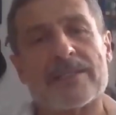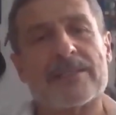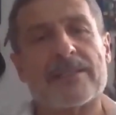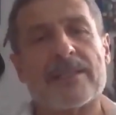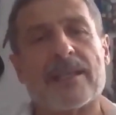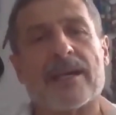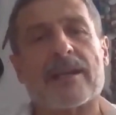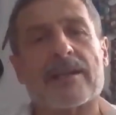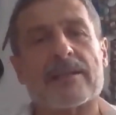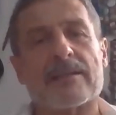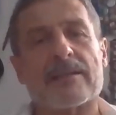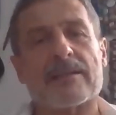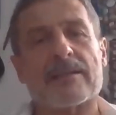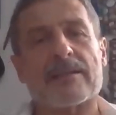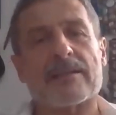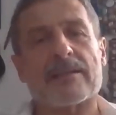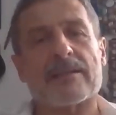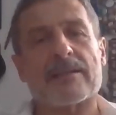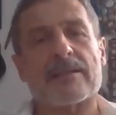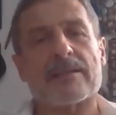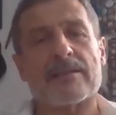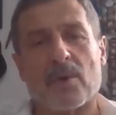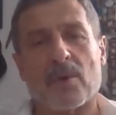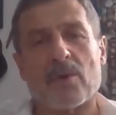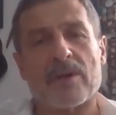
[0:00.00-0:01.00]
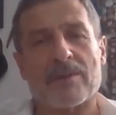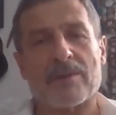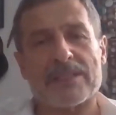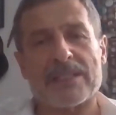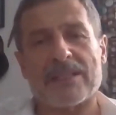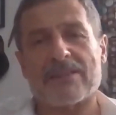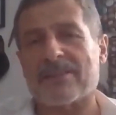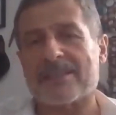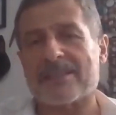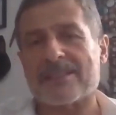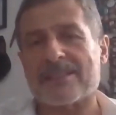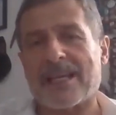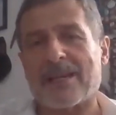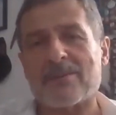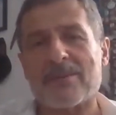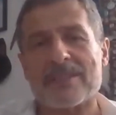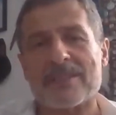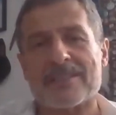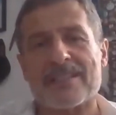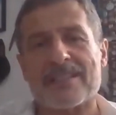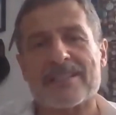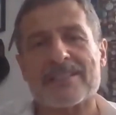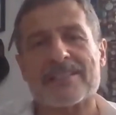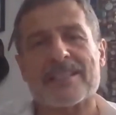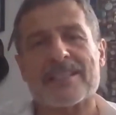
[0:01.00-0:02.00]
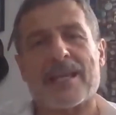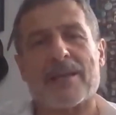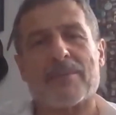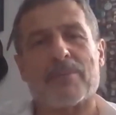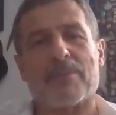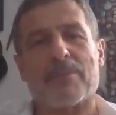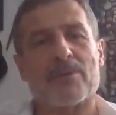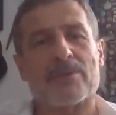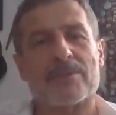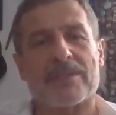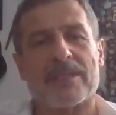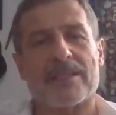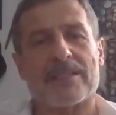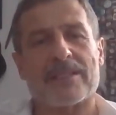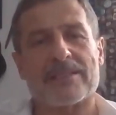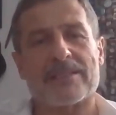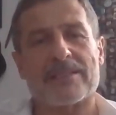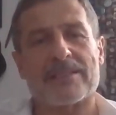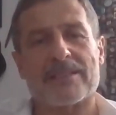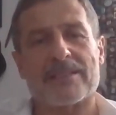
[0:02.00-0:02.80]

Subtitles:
I start program 7 Summits in Cyprus.